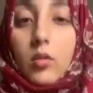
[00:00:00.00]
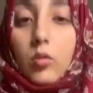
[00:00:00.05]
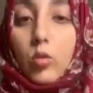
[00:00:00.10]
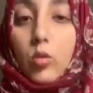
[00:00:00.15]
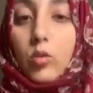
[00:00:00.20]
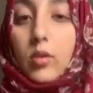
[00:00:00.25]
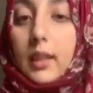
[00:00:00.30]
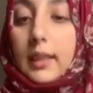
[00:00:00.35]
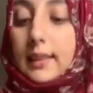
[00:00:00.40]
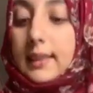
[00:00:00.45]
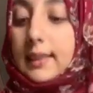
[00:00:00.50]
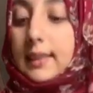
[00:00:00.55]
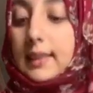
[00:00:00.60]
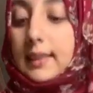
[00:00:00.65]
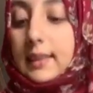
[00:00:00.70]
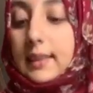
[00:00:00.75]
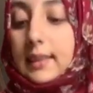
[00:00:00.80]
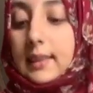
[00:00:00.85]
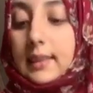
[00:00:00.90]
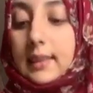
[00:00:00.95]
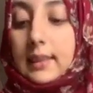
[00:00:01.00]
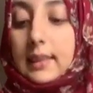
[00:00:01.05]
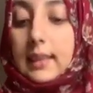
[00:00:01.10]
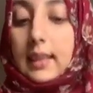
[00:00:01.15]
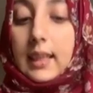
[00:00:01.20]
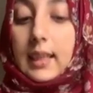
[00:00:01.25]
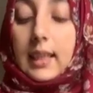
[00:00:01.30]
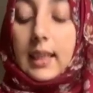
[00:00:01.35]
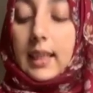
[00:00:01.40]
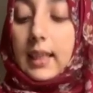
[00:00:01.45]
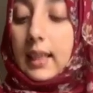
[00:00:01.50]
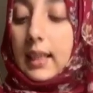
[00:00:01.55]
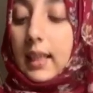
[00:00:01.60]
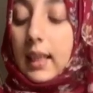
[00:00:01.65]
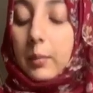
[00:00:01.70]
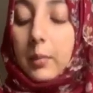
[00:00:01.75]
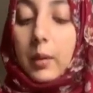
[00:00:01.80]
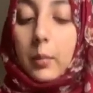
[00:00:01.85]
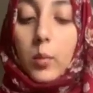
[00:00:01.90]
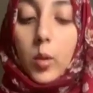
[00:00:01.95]
Right. A
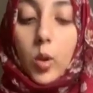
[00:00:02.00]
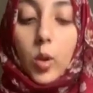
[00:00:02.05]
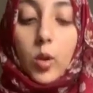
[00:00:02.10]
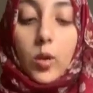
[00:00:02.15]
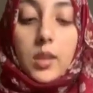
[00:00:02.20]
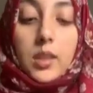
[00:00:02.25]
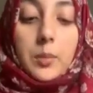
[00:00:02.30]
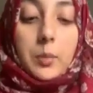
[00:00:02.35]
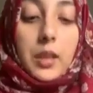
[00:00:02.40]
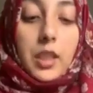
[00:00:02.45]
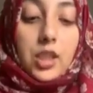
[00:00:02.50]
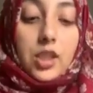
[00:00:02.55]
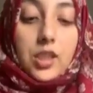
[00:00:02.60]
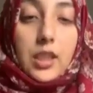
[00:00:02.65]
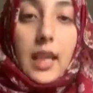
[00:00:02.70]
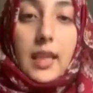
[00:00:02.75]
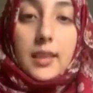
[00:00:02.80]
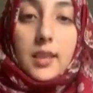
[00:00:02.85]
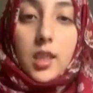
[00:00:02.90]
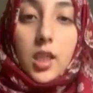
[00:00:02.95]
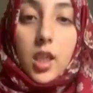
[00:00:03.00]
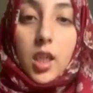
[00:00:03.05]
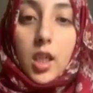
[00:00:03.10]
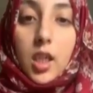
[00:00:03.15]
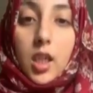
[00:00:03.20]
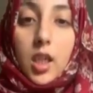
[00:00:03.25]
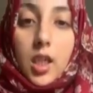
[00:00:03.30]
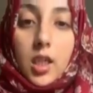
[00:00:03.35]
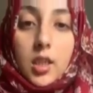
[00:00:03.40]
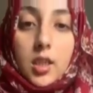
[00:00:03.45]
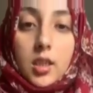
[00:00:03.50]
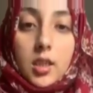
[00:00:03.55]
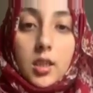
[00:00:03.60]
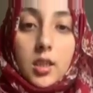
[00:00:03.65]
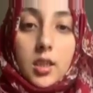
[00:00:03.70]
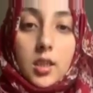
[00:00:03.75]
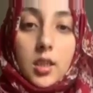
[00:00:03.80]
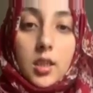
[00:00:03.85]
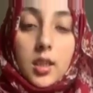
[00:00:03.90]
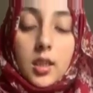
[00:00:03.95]
little bit more. Spinach tastes good.
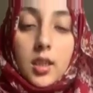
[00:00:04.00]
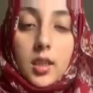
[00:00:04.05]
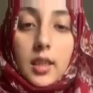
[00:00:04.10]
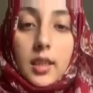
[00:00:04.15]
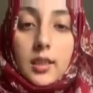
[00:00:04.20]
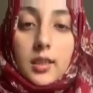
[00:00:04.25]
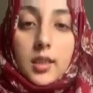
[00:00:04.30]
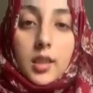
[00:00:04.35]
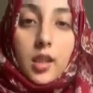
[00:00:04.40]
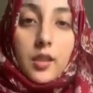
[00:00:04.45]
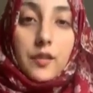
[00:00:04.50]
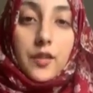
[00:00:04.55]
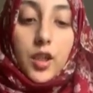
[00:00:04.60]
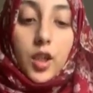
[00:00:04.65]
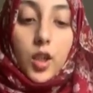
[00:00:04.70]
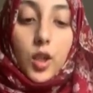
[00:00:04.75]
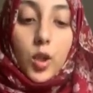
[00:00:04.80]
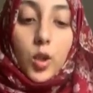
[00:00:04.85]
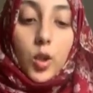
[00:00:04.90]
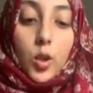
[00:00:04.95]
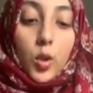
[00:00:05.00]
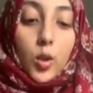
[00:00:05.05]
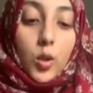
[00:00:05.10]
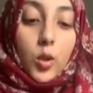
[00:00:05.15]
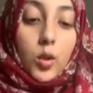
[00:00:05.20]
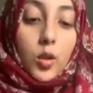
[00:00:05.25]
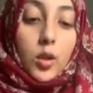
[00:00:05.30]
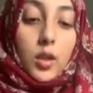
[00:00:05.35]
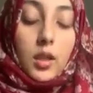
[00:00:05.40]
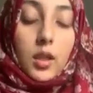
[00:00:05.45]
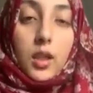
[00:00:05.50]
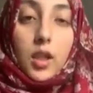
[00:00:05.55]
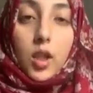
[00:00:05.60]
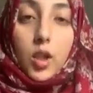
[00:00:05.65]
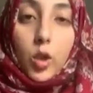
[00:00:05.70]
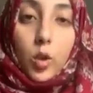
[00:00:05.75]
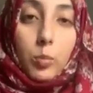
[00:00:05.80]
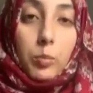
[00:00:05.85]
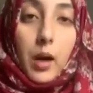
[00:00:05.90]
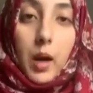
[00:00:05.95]
It's good for you.
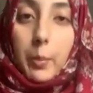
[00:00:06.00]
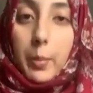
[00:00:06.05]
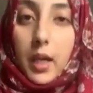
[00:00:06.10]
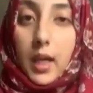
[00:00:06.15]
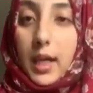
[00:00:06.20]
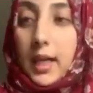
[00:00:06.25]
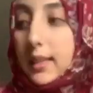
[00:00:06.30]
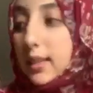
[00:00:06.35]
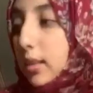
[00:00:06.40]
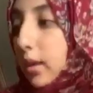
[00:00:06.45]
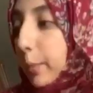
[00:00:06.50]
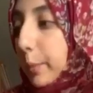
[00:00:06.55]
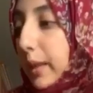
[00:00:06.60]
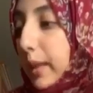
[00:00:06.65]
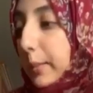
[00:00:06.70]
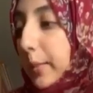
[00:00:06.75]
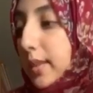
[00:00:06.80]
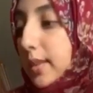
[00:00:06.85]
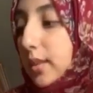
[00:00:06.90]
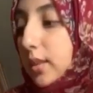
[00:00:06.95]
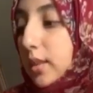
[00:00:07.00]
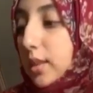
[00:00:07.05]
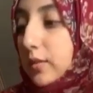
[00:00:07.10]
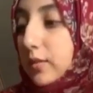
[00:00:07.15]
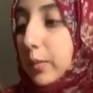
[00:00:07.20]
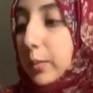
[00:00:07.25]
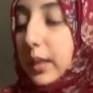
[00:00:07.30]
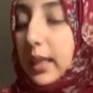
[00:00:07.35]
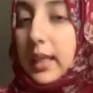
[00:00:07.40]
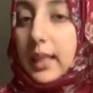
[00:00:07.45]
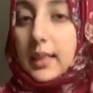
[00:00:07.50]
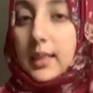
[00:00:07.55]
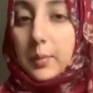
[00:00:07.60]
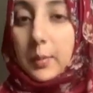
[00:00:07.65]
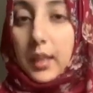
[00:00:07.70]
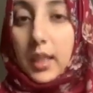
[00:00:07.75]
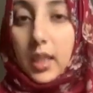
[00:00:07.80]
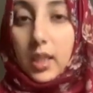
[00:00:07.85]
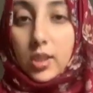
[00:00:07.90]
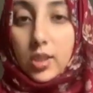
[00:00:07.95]
You know, Popeye's got big muscles from eating
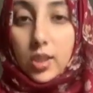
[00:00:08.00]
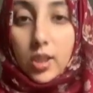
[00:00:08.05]
spinach.